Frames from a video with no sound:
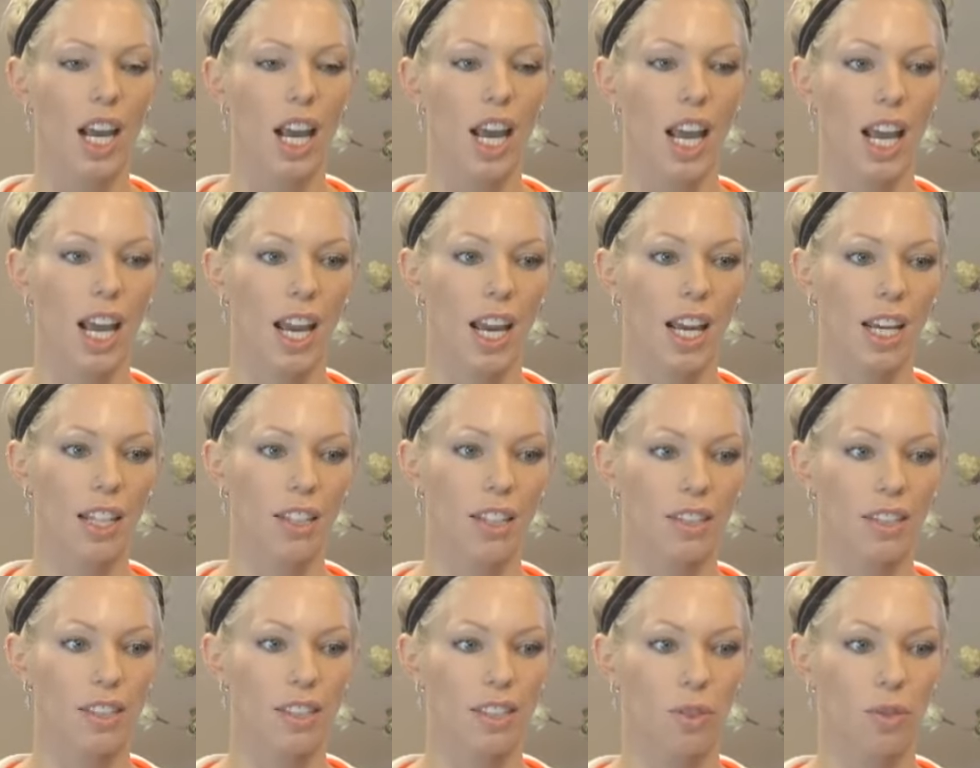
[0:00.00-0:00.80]

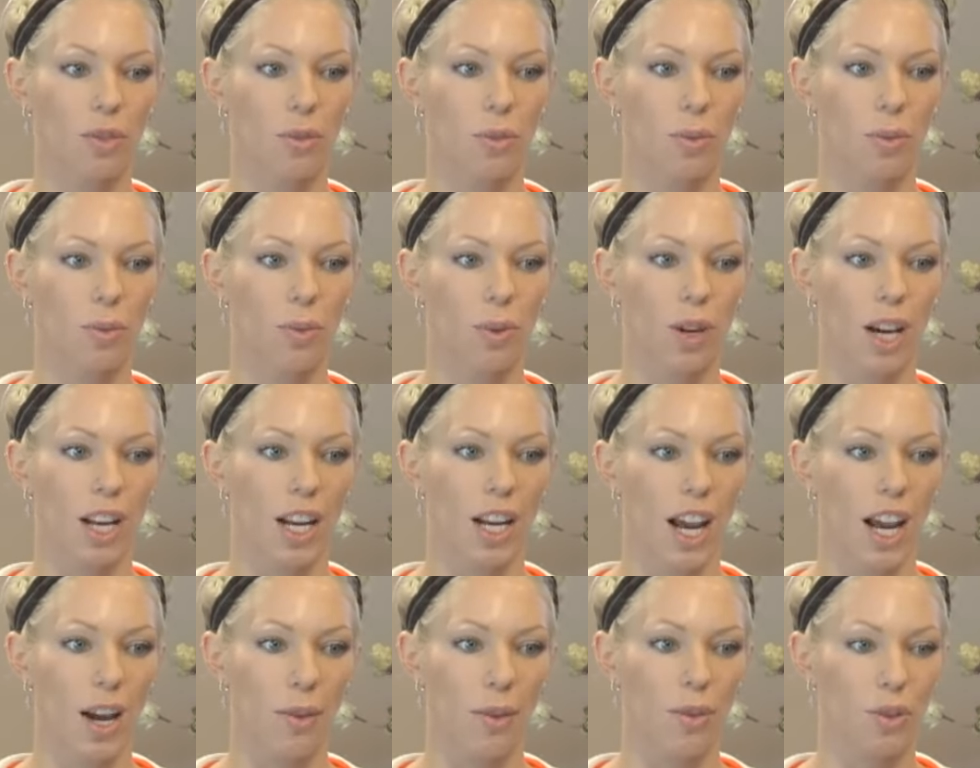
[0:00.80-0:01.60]
And what
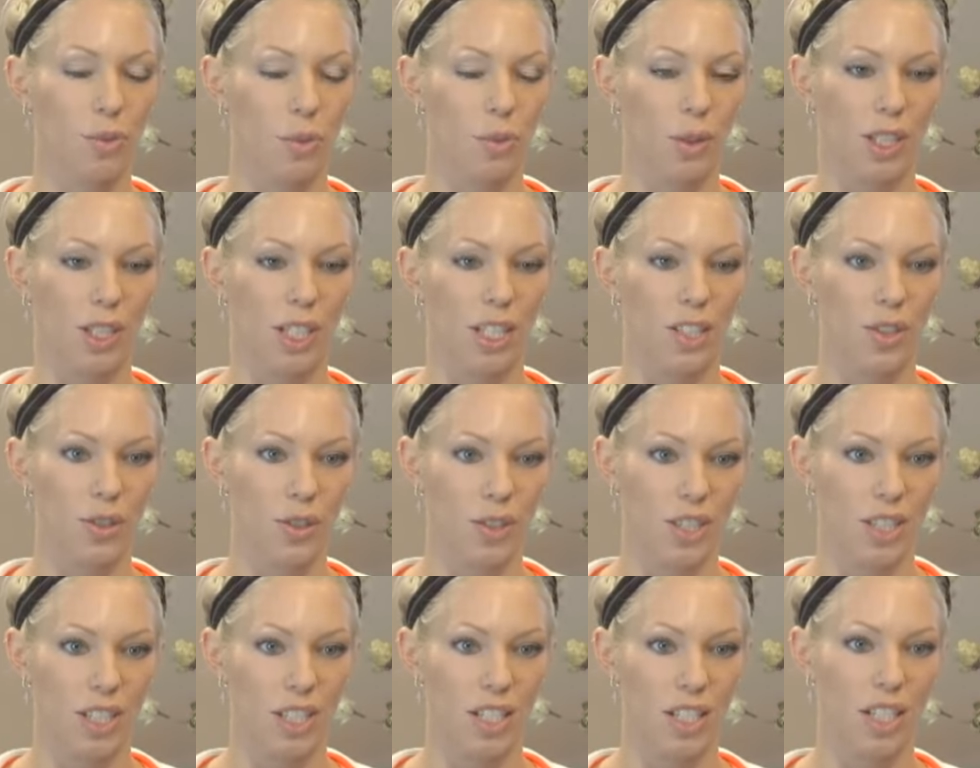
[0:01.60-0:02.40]
I was really
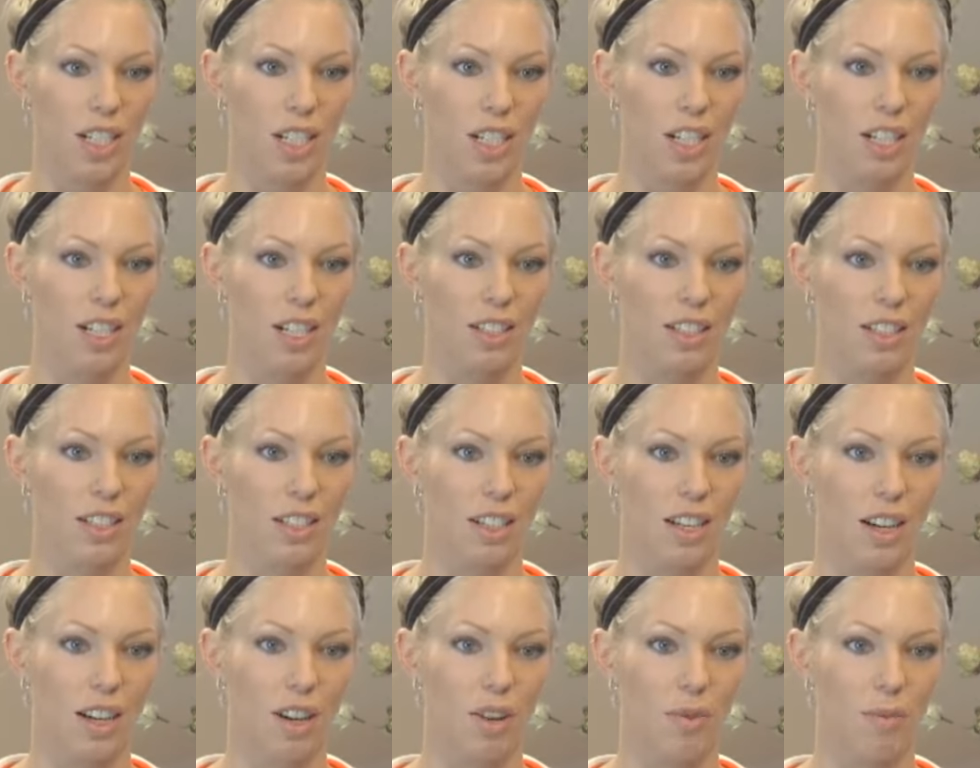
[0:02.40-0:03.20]
interested in
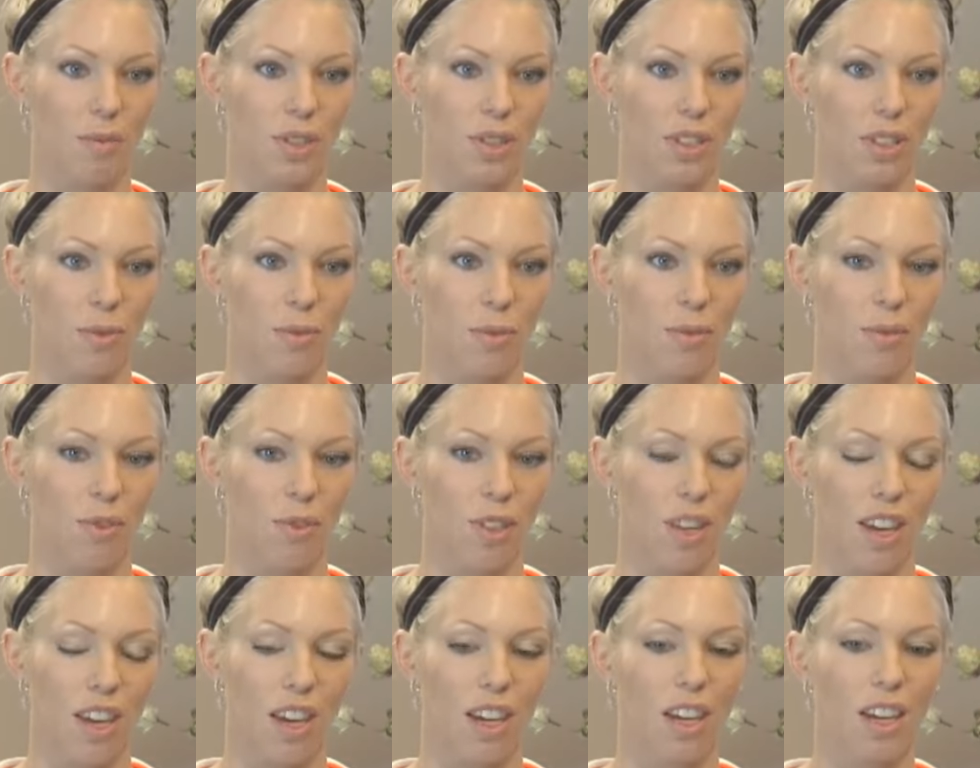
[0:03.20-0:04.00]
is some of
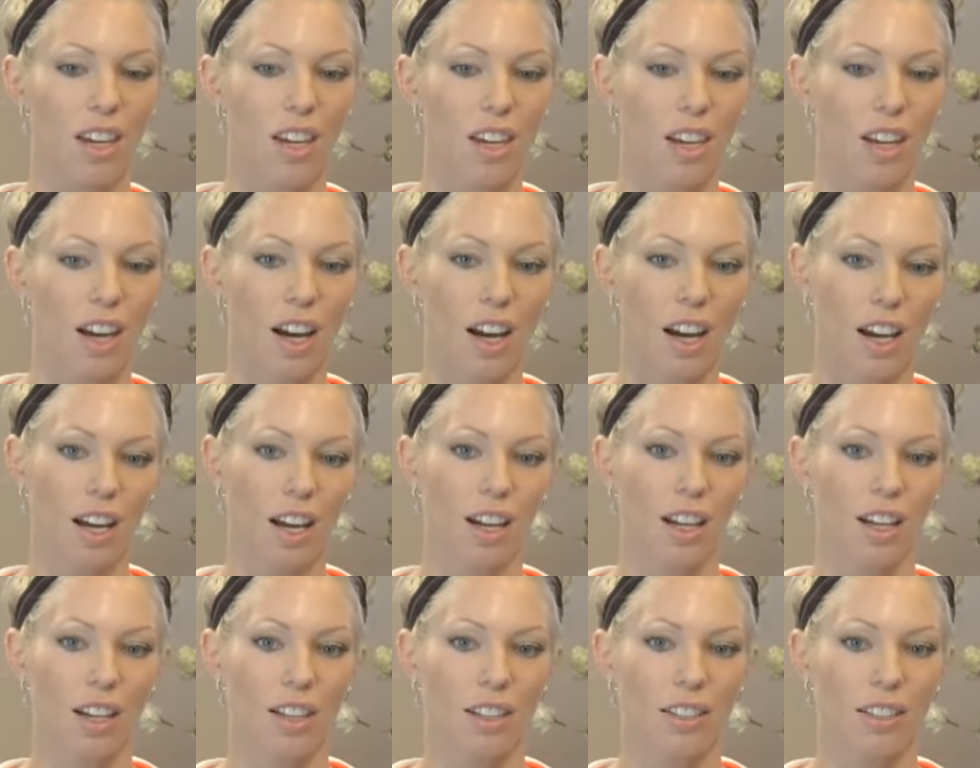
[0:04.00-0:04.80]
the
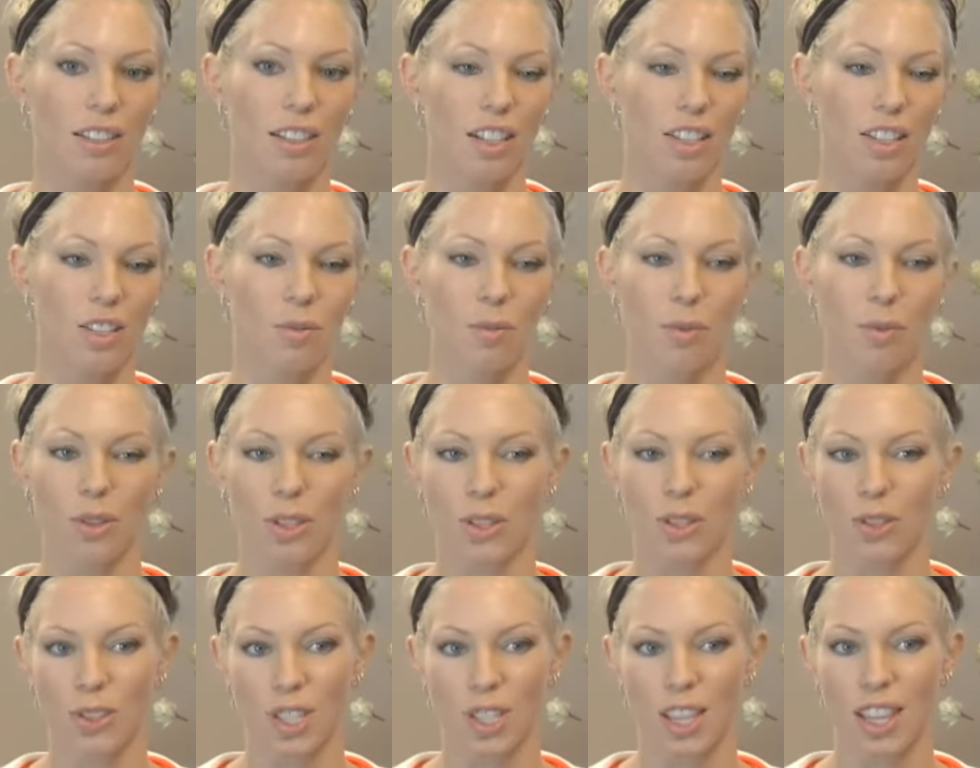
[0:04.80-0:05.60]

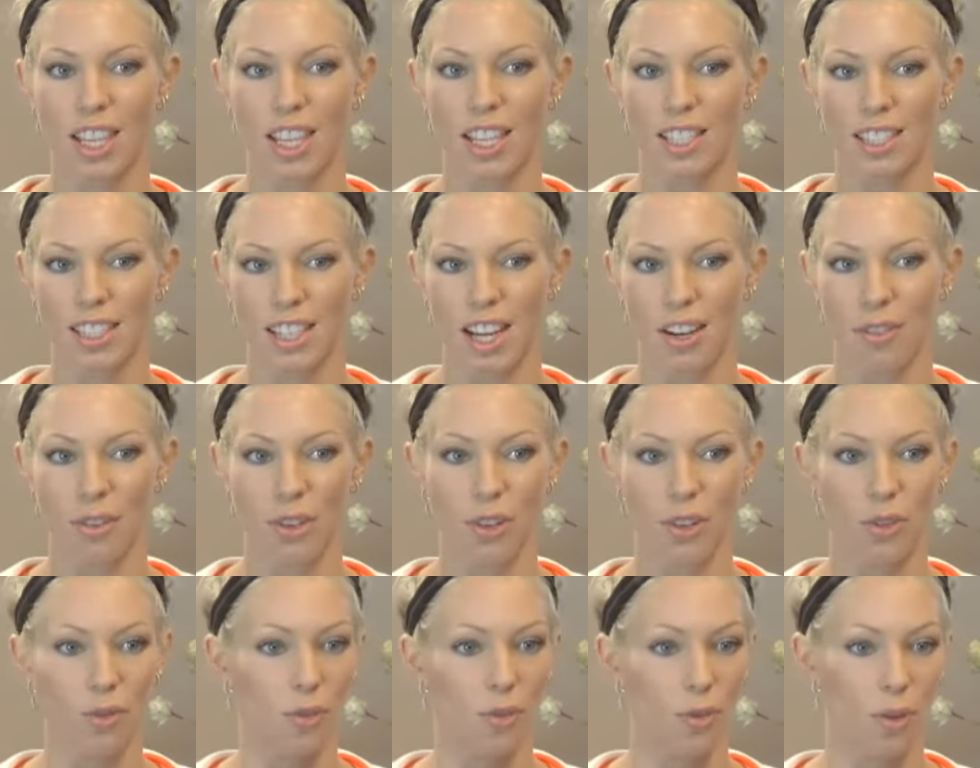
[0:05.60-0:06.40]
testimonials and things that I've
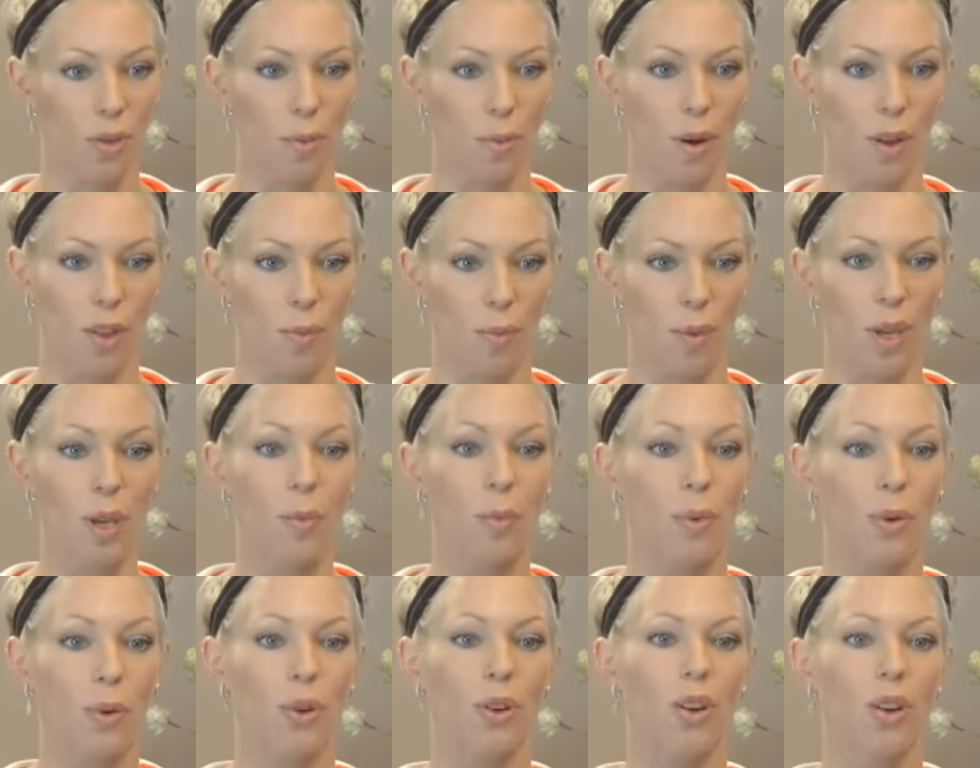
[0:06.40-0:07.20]
heard from other
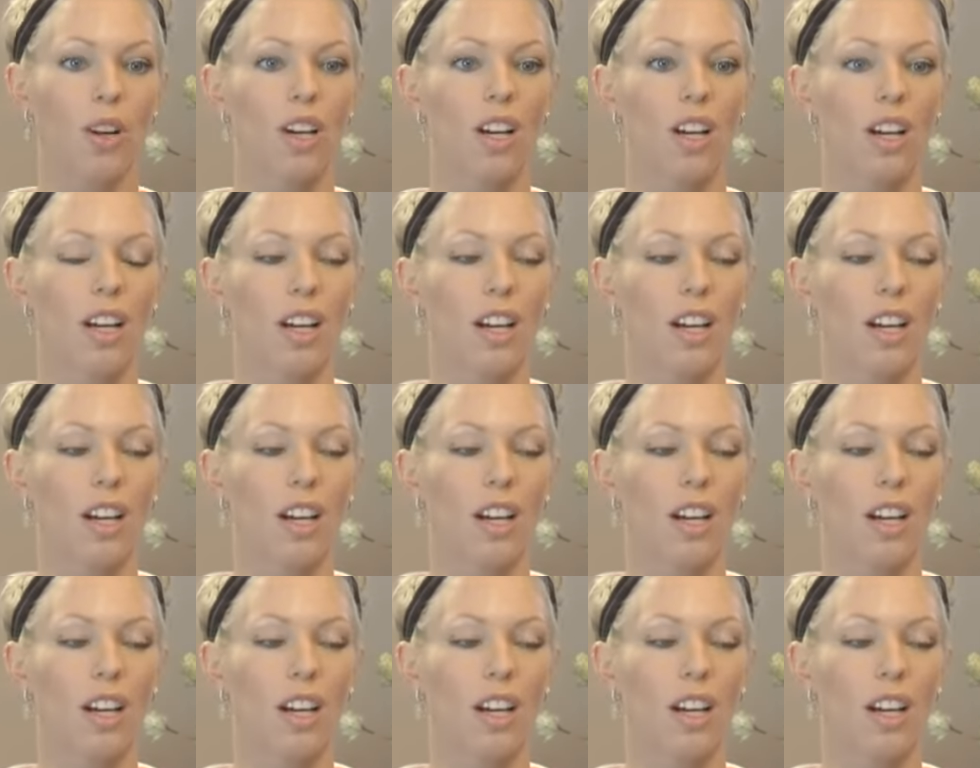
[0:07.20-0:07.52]
people.